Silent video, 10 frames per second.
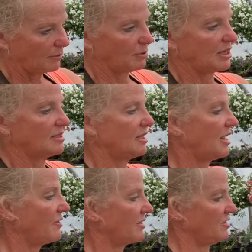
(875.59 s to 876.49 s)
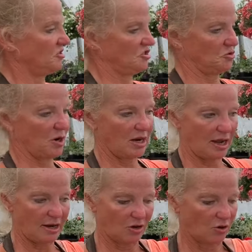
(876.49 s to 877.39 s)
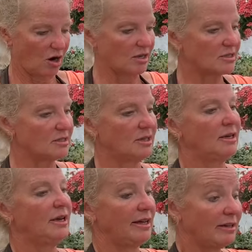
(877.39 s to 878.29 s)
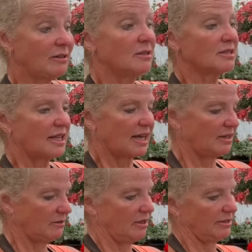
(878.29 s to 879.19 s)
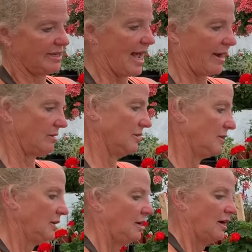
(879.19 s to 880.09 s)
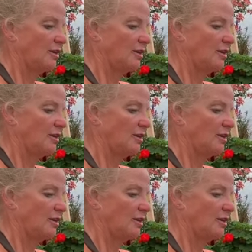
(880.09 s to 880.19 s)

because then I've got this straight line across and it looks like I attacked it.